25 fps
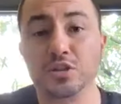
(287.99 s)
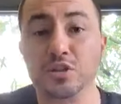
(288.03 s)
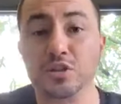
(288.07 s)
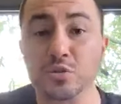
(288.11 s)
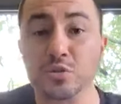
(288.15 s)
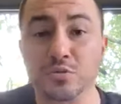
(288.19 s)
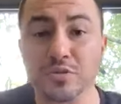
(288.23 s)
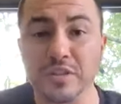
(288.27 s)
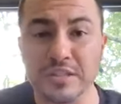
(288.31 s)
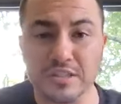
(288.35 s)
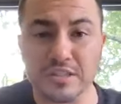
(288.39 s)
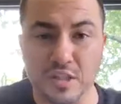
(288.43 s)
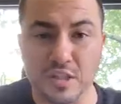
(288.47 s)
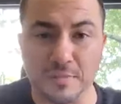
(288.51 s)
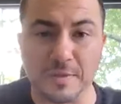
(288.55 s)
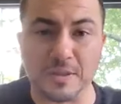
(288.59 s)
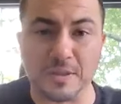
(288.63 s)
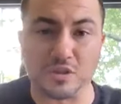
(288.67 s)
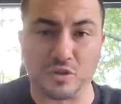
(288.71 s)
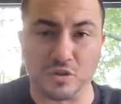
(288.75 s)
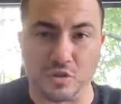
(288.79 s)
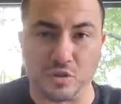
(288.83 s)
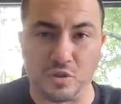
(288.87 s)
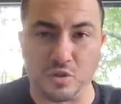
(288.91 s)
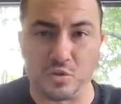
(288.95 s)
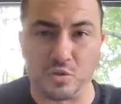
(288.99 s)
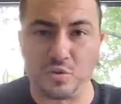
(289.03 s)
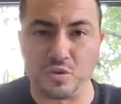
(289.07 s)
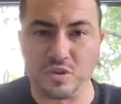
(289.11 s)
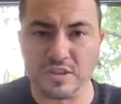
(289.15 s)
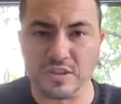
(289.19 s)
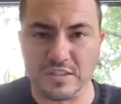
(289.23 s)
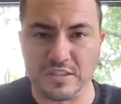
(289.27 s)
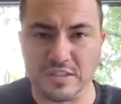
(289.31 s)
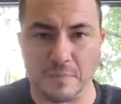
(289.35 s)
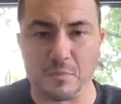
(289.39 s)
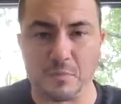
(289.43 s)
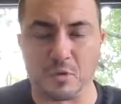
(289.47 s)
Two things can be
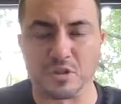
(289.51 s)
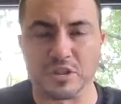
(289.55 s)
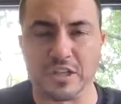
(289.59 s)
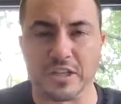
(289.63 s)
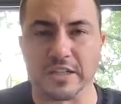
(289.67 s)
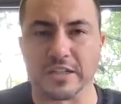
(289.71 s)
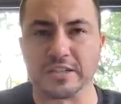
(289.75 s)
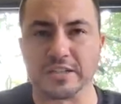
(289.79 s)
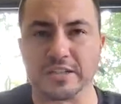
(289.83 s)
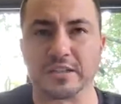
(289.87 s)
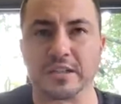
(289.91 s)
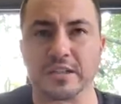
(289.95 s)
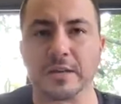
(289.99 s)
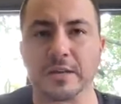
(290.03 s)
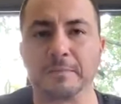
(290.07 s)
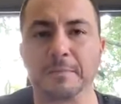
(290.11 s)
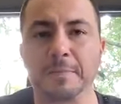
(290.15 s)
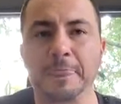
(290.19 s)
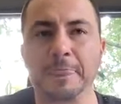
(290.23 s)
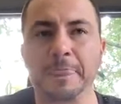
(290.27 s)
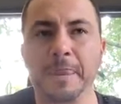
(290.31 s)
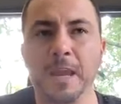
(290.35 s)
true simultaneously.